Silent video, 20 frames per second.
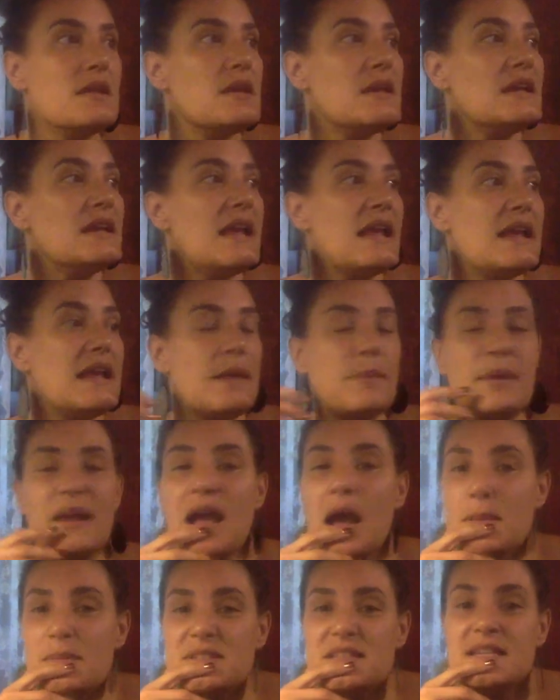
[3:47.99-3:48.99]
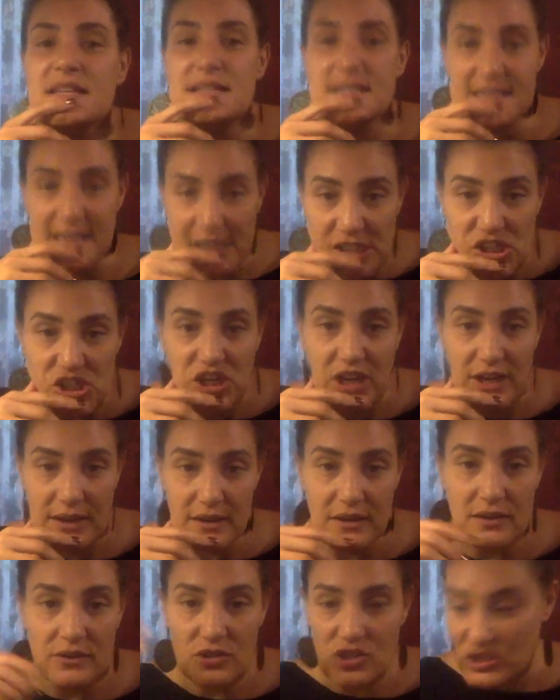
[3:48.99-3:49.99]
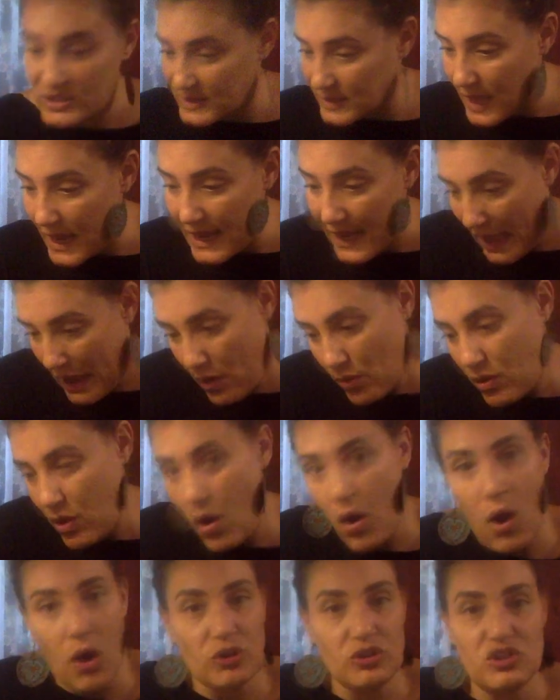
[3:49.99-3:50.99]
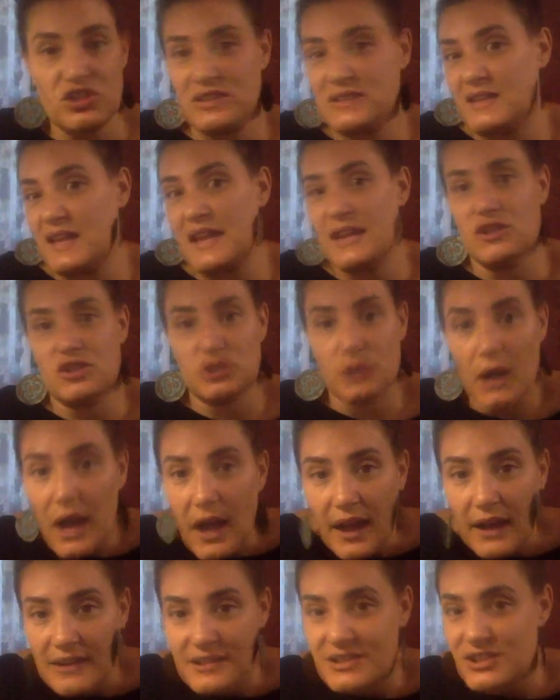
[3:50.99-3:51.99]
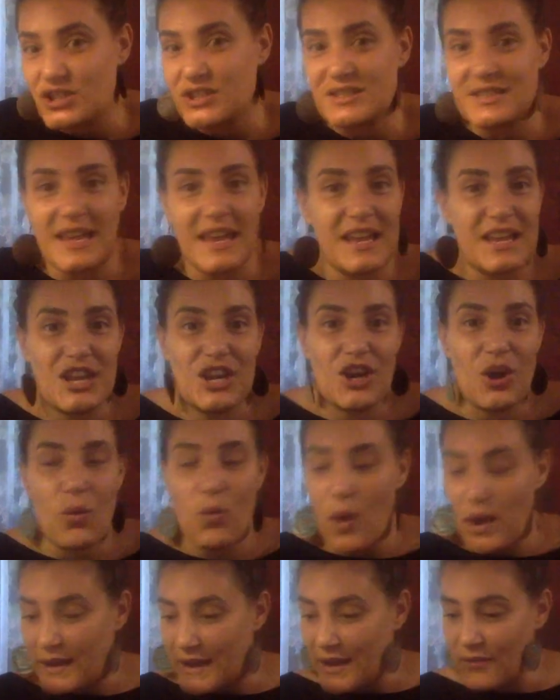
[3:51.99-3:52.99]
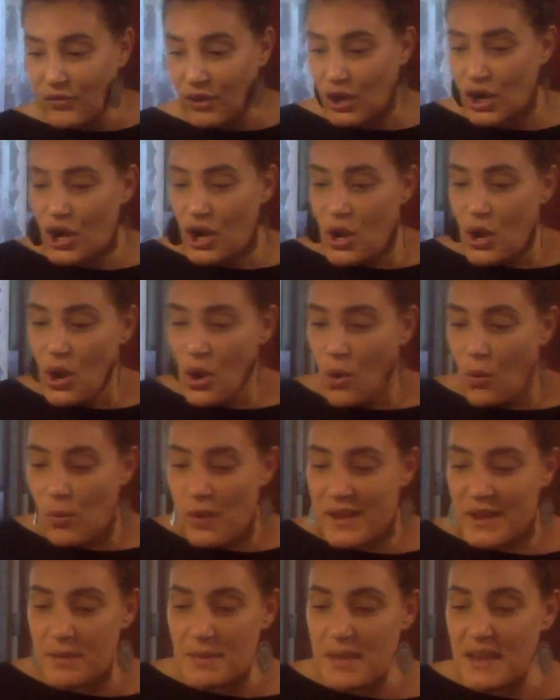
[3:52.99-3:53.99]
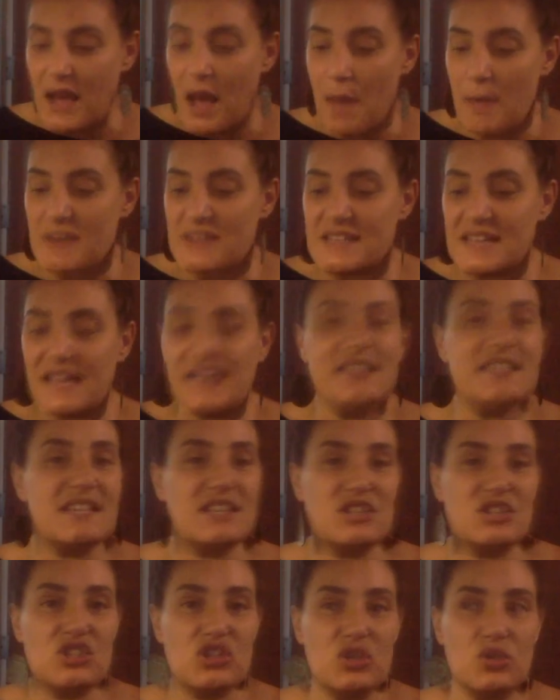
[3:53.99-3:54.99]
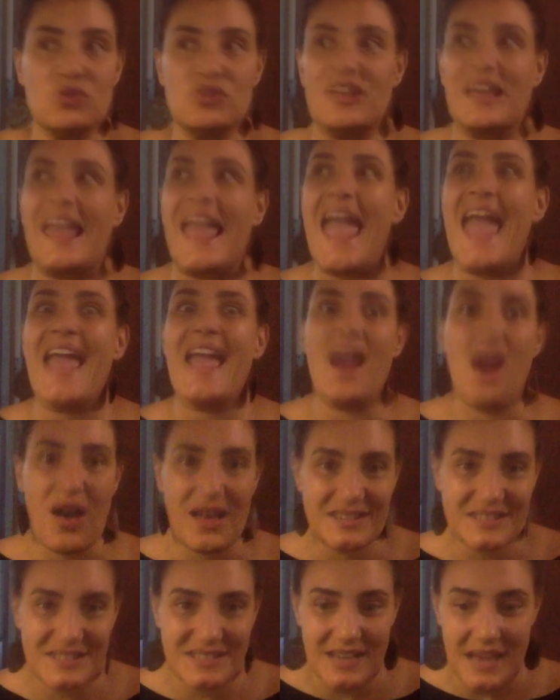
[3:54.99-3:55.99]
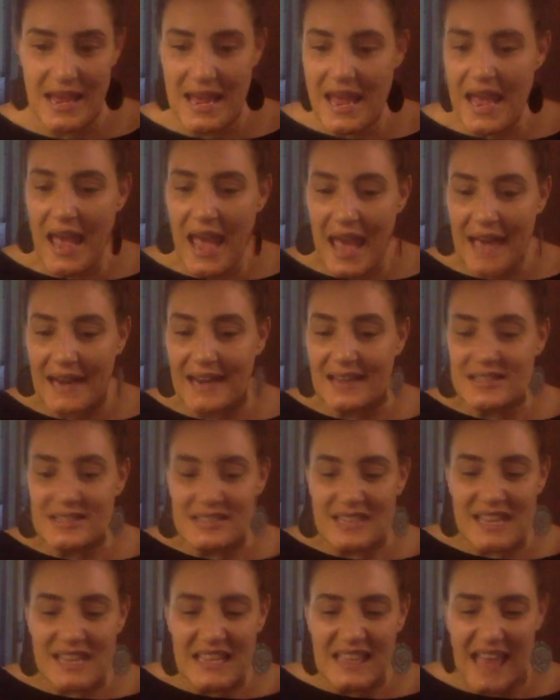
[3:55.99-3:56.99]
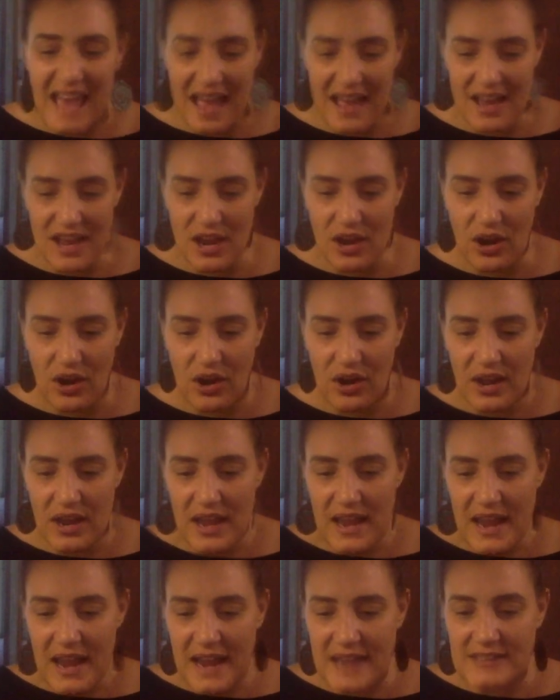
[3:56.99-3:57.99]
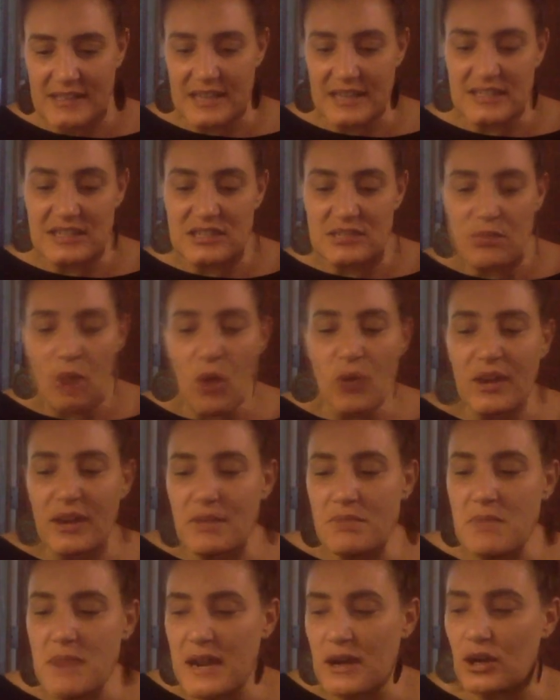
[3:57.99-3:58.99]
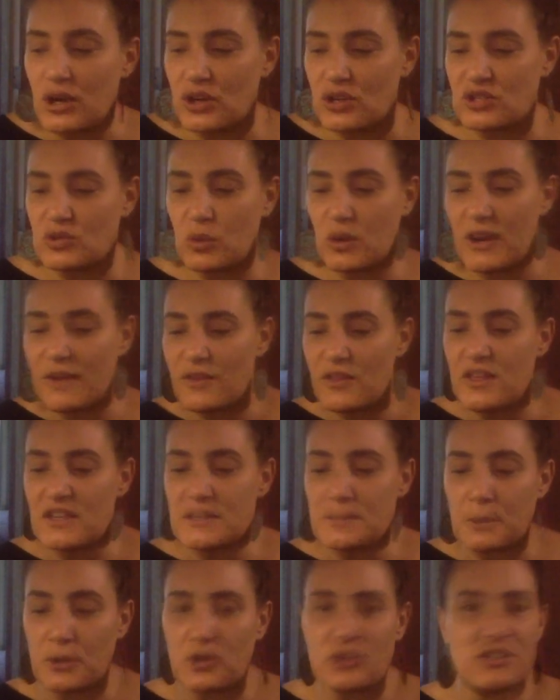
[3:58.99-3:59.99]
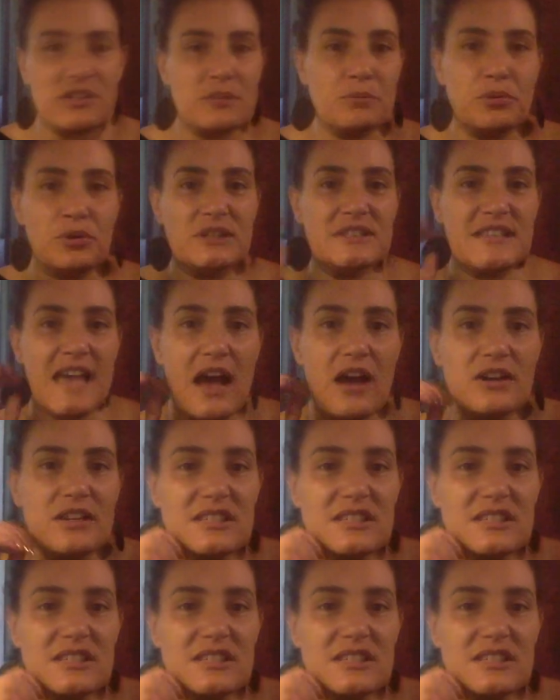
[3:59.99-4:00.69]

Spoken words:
it becomes an addiction, just like alcohol, just like drugs, just like, you know, whatever. We can become addicted to the chaos. And I see that here. It's like smoke and mirrors. Whatever this person puts out